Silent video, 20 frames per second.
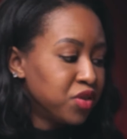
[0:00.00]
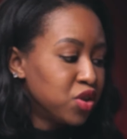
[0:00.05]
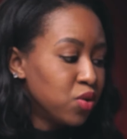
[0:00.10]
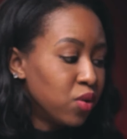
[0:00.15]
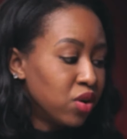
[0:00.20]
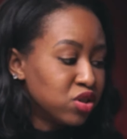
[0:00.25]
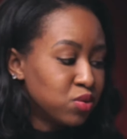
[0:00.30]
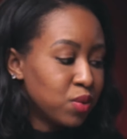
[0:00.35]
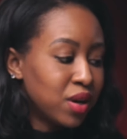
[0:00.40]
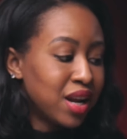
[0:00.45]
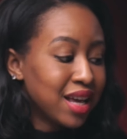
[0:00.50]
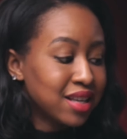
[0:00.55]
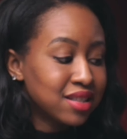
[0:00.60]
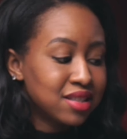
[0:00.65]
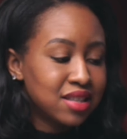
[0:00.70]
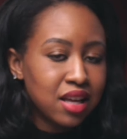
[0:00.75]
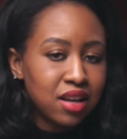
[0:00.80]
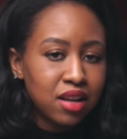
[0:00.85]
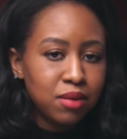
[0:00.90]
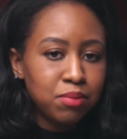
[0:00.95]

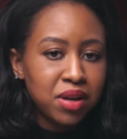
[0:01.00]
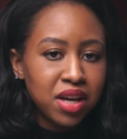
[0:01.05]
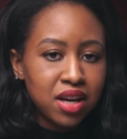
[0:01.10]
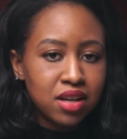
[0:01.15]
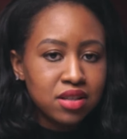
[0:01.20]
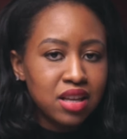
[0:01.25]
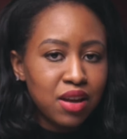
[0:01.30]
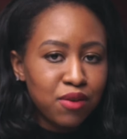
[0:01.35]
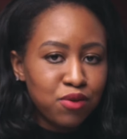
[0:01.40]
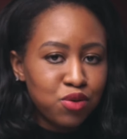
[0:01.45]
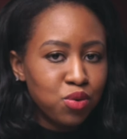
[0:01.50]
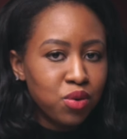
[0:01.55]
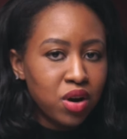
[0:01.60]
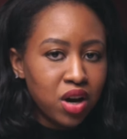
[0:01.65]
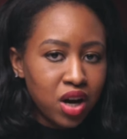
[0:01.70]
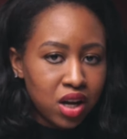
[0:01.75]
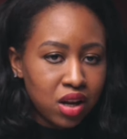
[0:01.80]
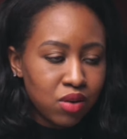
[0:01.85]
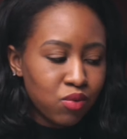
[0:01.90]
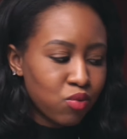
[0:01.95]
if you
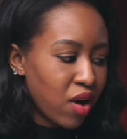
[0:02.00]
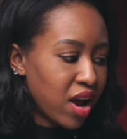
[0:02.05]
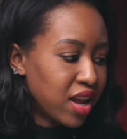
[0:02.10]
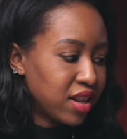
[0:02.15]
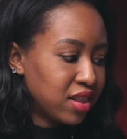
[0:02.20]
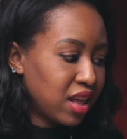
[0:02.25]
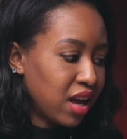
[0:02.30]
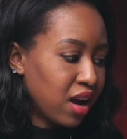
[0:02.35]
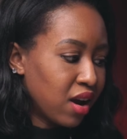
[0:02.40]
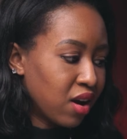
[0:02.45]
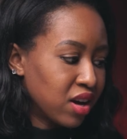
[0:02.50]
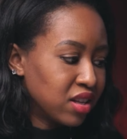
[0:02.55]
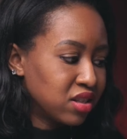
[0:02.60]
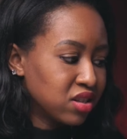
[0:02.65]
cut it right there,